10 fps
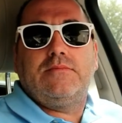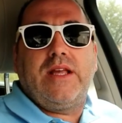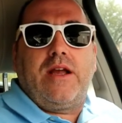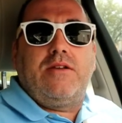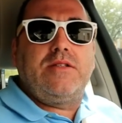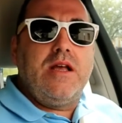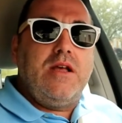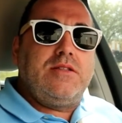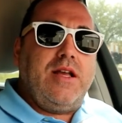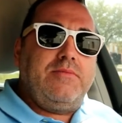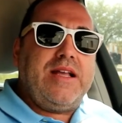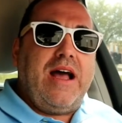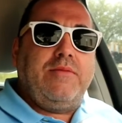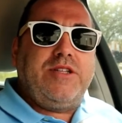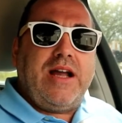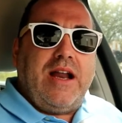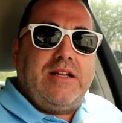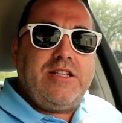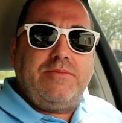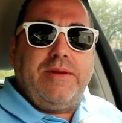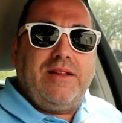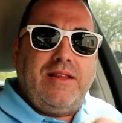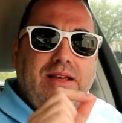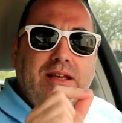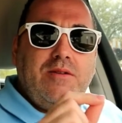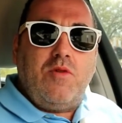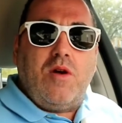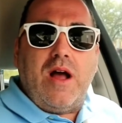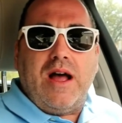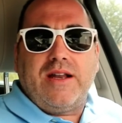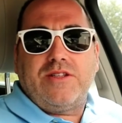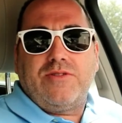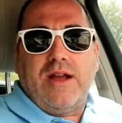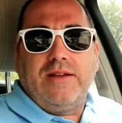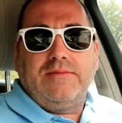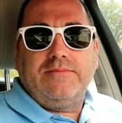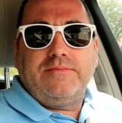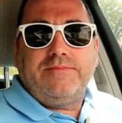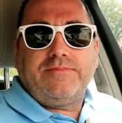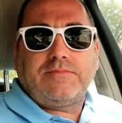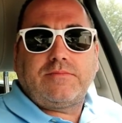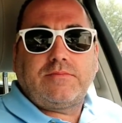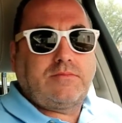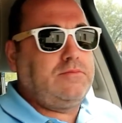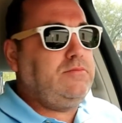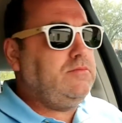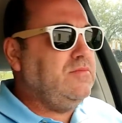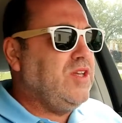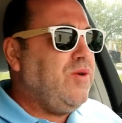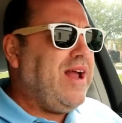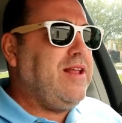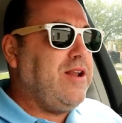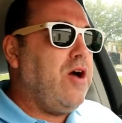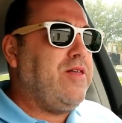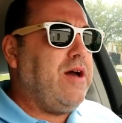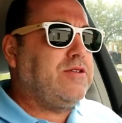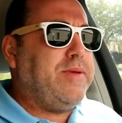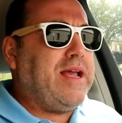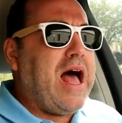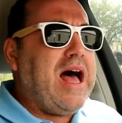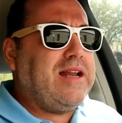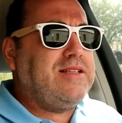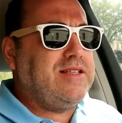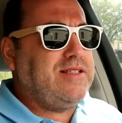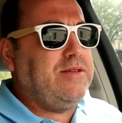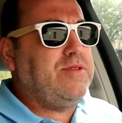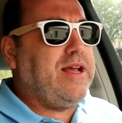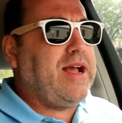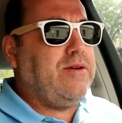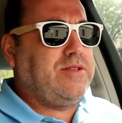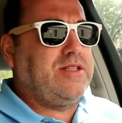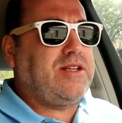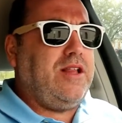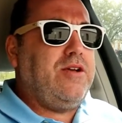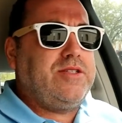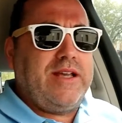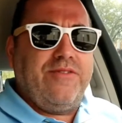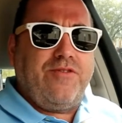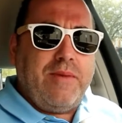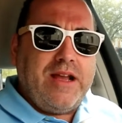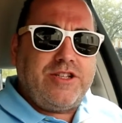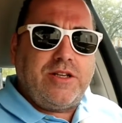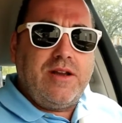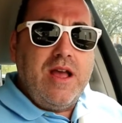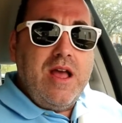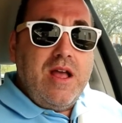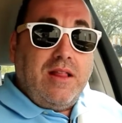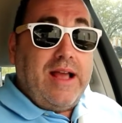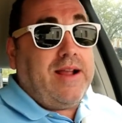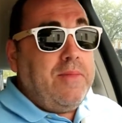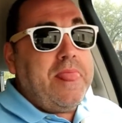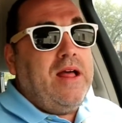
He goes, Sometimes you got to just be a little more honest, right? Well, I didn't know that I was being honest. It seems like I was disclosing information. Like